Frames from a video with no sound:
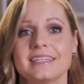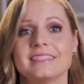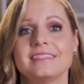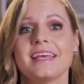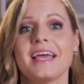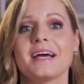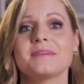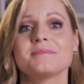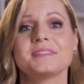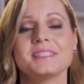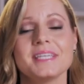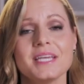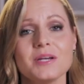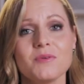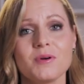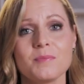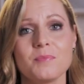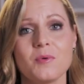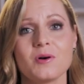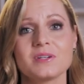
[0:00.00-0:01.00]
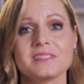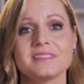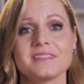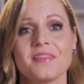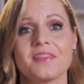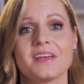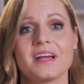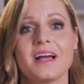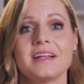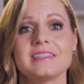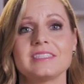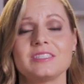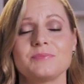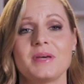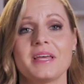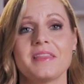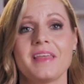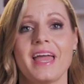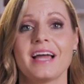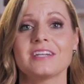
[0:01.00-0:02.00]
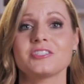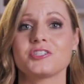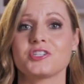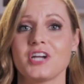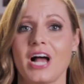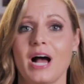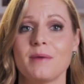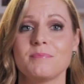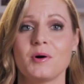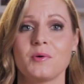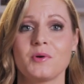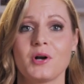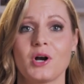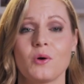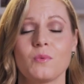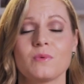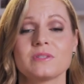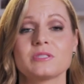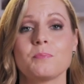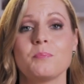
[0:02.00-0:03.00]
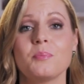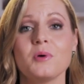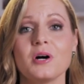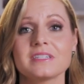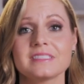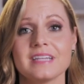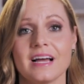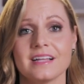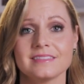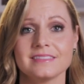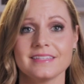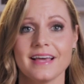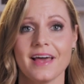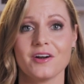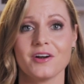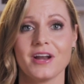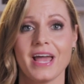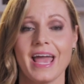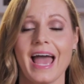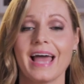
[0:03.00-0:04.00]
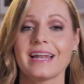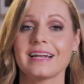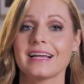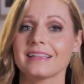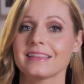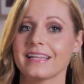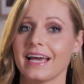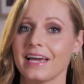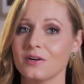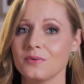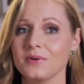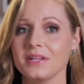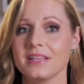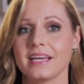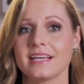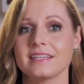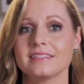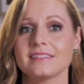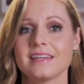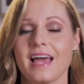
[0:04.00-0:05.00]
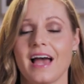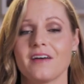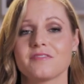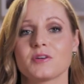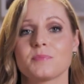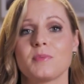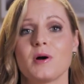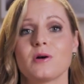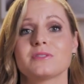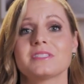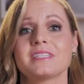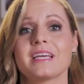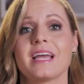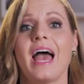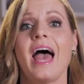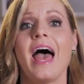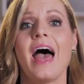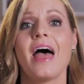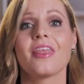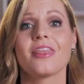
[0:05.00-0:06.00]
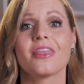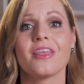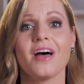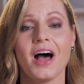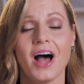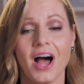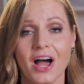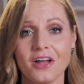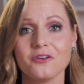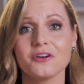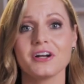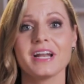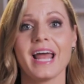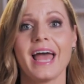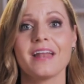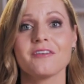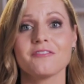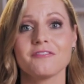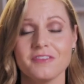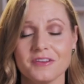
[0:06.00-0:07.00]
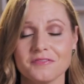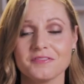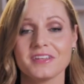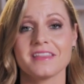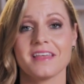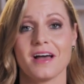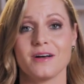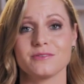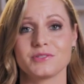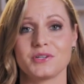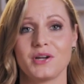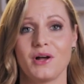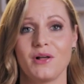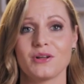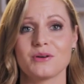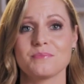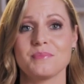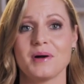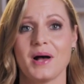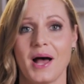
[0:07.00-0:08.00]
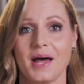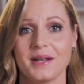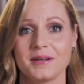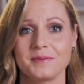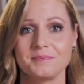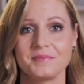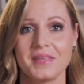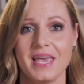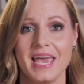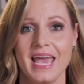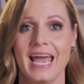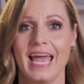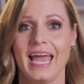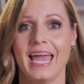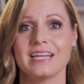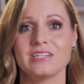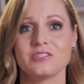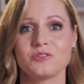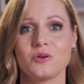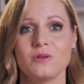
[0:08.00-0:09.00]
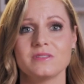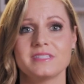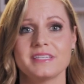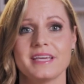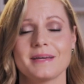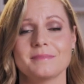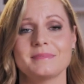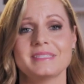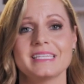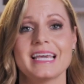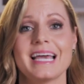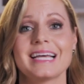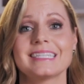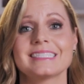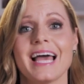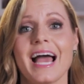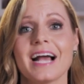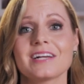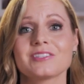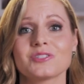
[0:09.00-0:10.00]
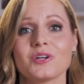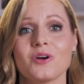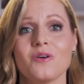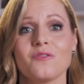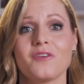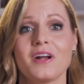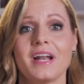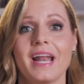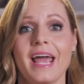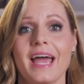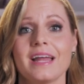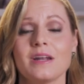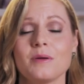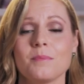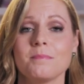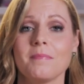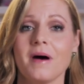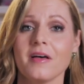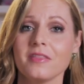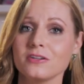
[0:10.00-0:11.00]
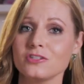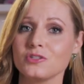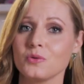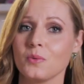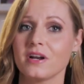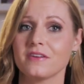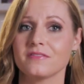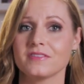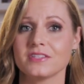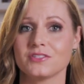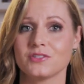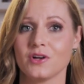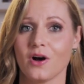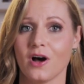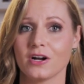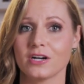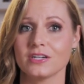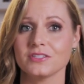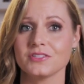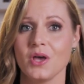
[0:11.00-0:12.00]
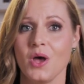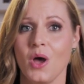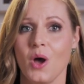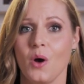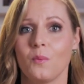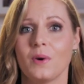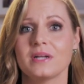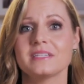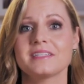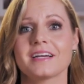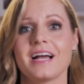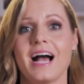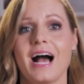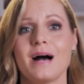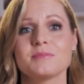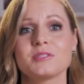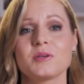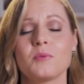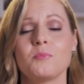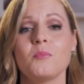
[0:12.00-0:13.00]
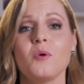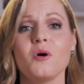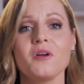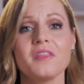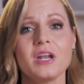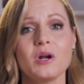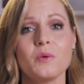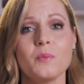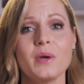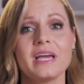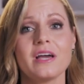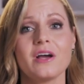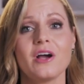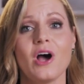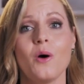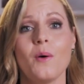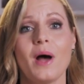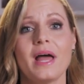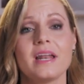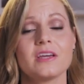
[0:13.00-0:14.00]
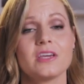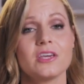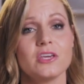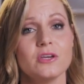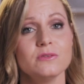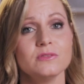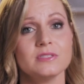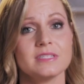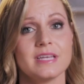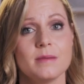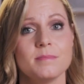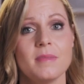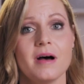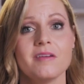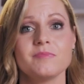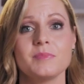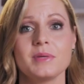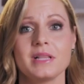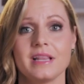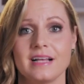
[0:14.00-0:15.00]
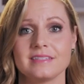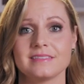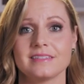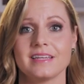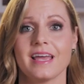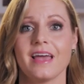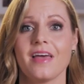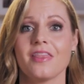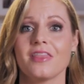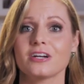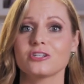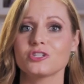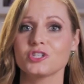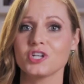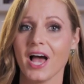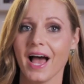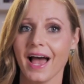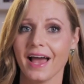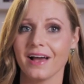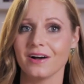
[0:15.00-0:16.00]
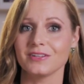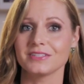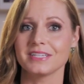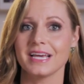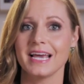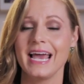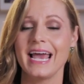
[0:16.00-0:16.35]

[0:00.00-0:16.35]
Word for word: TMZ reports that the gunsmith and shop owner was booked on Saturday and later released after posting the $150,000 bond. Hayden told TMZ his ex-girlfriend and mother to one of his daughters went to cops more than a week ago and accused him of molesting their child.